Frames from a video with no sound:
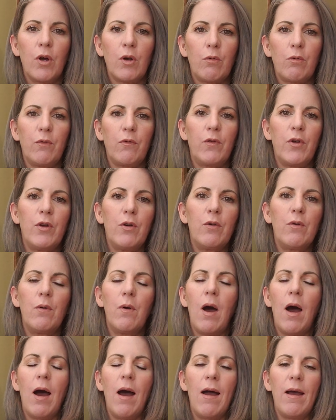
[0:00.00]

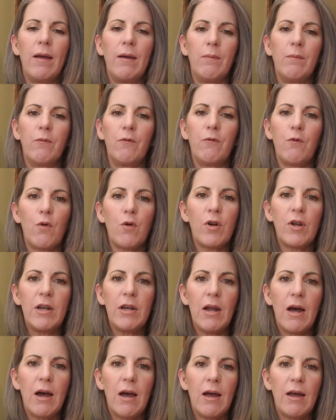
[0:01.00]
review. I'm
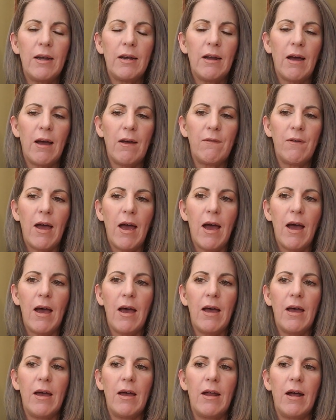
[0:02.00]
49.
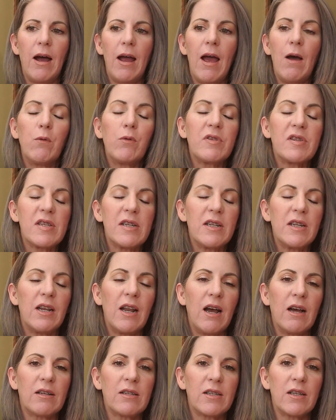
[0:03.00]
I was in an
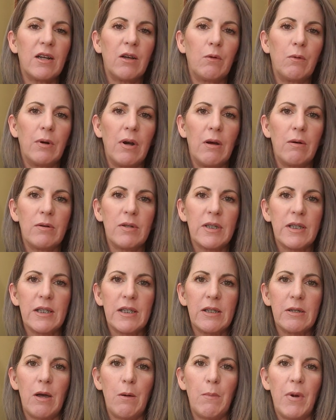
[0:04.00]
accident when I
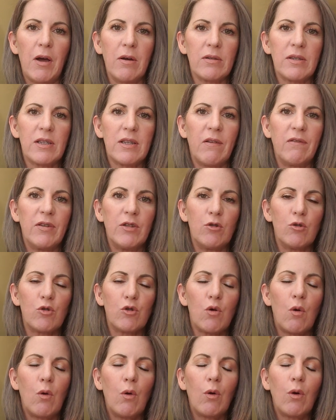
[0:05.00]
was about 7
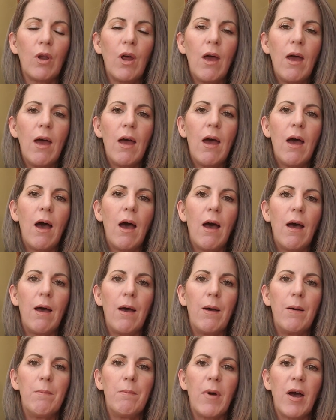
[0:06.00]
years old.
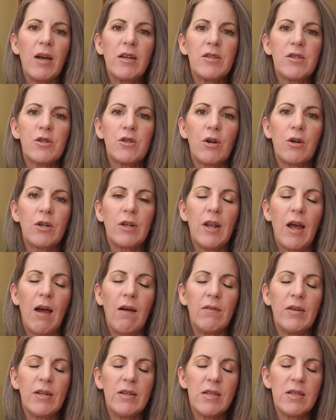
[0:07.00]
I started
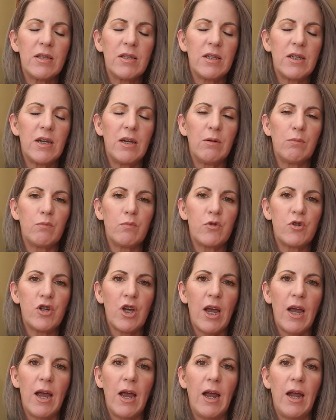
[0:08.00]
having
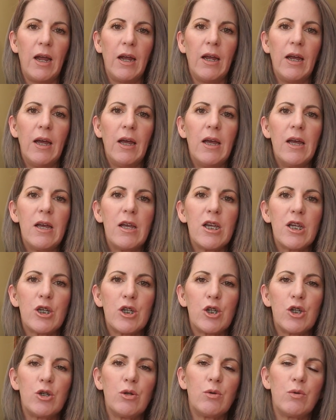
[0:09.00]
TMJ
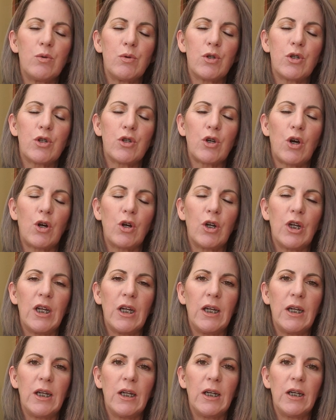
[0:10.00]
issues
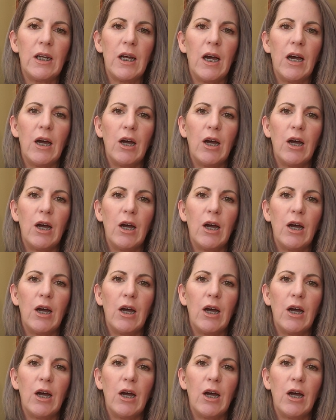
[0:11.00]
starting